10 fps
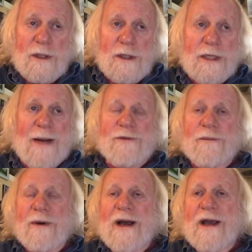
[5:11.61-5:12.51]

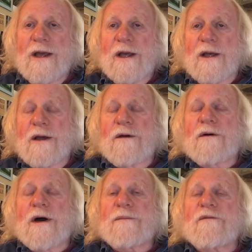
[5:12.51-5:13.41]
adopted by
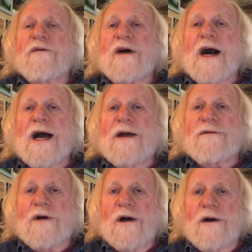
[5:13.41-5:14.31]

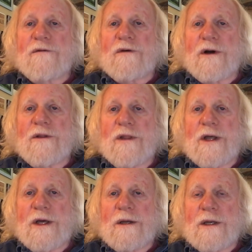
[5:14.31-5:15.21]
five of
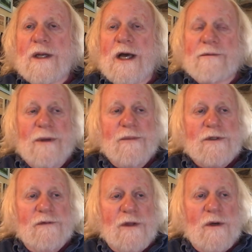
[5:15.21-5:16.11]
the nine members
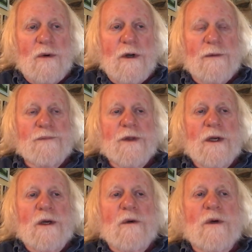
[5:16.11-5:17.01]
of the court
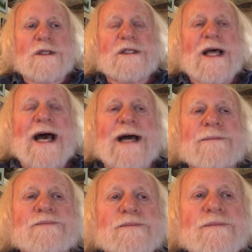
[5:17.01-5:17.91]
was
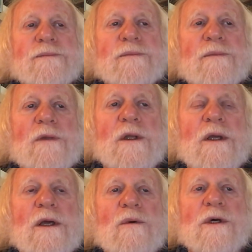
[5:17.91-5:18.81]
that
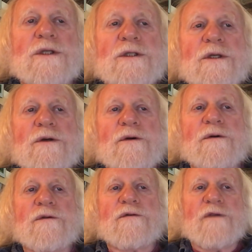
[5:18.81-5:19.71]
it was,
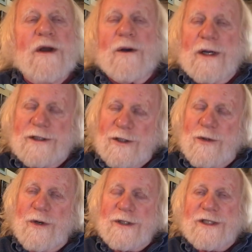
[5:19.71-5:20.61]
as the
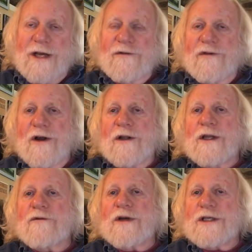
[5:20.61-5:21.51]
court said,
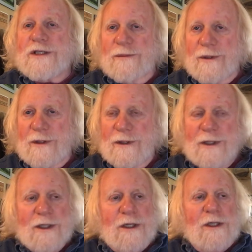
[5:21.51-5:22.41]
fairly reasonable
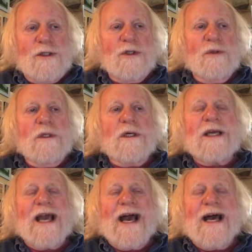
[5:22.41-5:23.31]
to
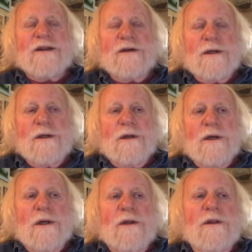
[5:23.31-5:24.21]
look at
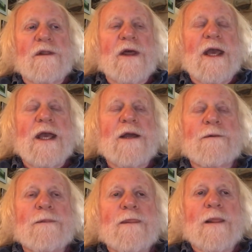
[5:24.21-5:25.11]
the
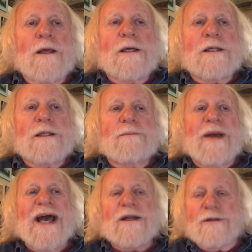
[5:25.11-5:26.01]

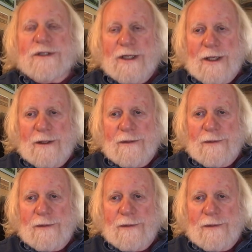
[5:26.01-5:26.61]
penalty